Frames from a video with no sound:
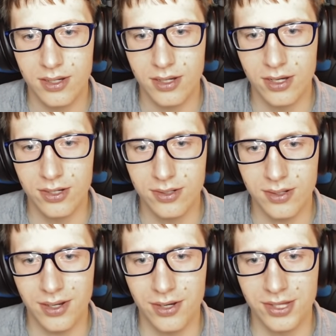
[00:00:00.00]
Oh,
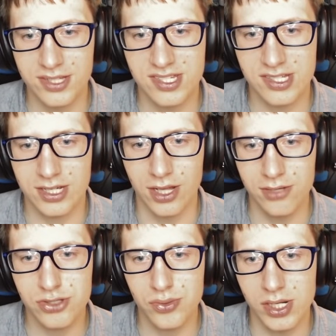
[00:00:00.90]
oh, this is a
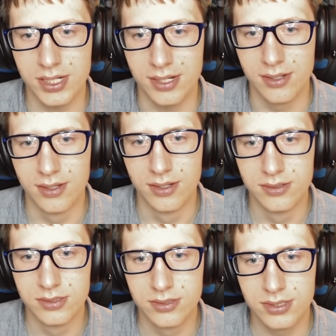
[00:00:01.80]
close one.
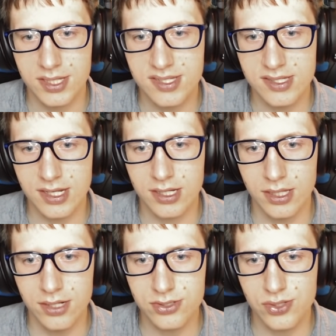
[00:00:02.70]
This is a
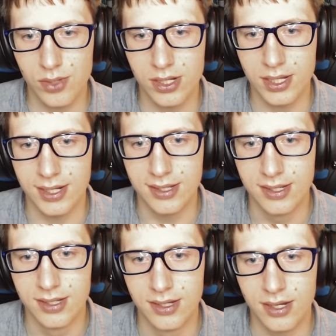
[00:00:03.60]
close one.
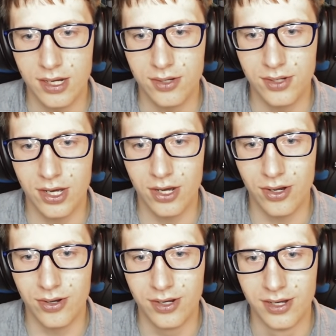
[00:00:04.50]
Oh
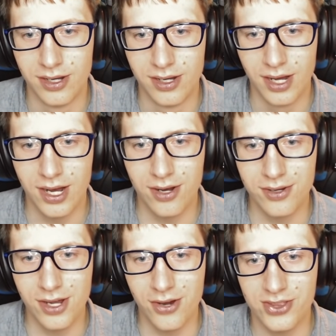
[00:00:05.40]
no. Oh
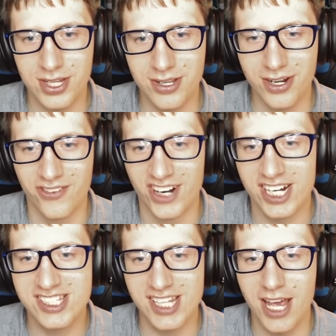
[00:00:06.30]
no, the
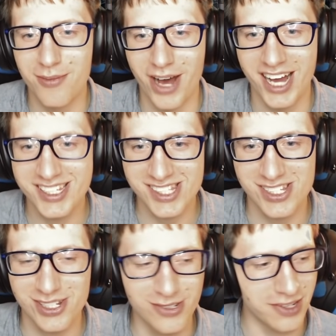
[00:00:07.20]
Universe Sandbox
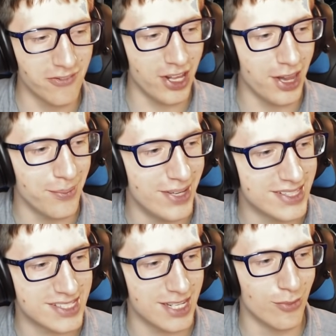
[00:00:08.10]
2
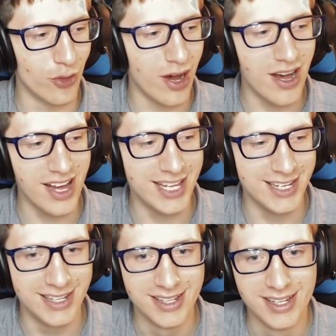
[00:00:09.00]
development team
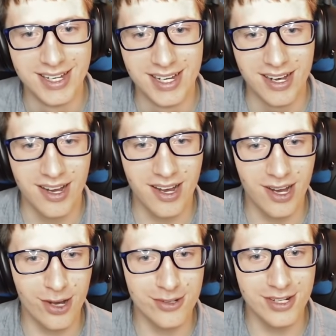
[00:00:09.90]
won.
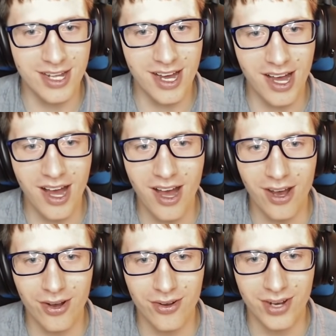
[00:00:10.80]
Oh
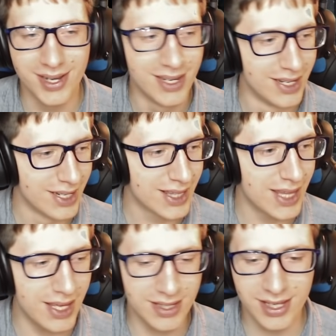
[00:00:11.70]
no.
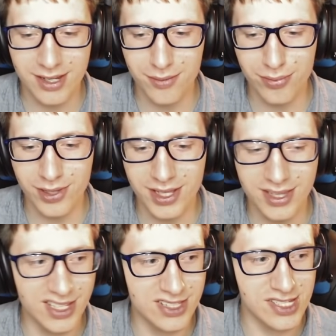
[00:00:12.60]
They, they
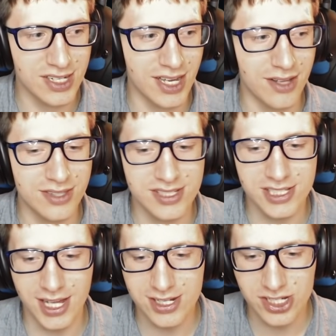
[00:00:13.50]
completely took out the
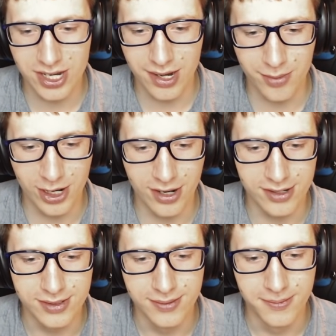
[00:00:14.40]

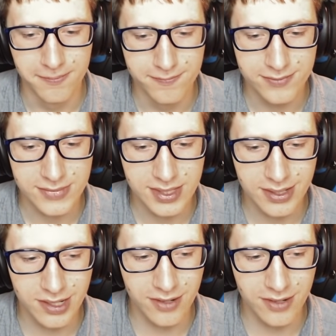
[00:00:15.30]
sledgehammer. All